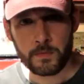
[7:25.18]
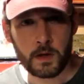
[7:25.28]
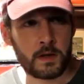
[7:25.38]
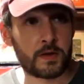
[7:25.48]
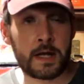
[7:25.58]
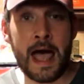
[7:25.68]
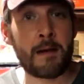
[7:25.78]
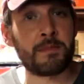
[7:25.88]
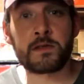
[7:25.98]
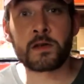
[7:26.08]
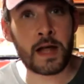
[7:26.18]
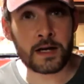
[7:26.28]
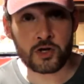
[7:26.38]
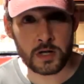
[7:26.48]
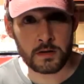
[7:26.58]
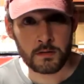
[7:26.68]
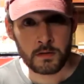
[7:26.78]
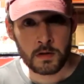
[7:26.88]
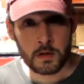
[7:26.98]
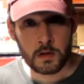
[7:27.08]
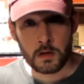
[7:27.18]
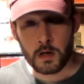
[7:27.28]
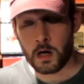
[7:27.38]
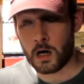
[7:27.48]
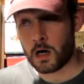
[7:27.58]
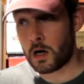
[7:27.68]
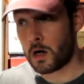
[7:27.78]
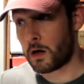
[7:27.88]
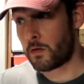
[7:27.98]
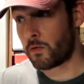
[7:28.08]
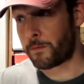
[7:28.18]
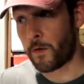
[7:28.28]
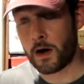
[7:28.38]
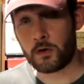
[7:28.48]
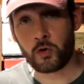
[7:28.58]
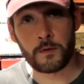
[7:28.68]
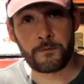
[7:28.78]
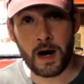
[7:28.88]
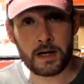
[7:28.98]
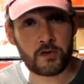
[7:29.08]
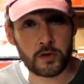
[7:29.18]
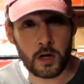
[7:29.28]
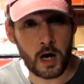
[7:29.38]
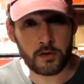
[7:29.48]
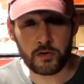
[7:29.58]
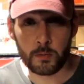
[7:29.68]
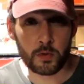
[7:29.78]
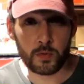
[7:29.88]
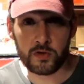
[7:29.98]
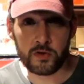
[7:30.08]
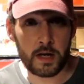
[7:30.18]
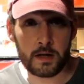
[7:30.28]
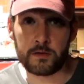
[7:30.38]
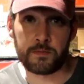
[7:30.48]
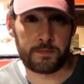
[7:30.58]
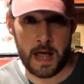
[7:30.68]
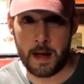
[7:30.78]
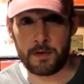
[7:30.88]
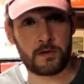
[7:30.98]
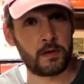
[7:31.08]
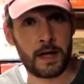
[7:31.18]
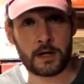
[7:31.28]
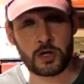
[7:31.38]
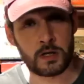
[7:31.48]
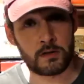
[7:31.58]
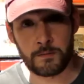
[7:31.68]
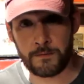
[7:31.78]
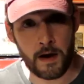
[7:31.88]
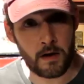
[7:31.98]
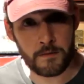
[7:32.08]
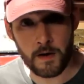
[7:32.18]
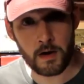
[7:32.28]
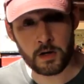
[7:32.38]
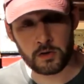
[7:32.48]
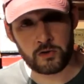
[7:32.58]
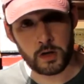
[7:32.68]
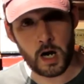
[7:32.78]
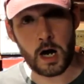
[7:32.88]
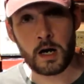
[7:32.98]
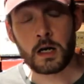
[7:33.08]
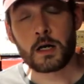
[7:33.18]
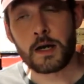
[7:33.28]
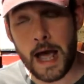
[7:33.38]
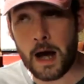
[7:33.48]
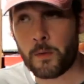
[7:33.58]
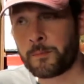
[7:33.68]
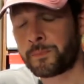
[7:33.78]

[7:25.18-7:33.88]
It's a cabinet selection. Referring to a fine cigar, someone would say it's cabinet selection. It's a very, very good cigar. Now,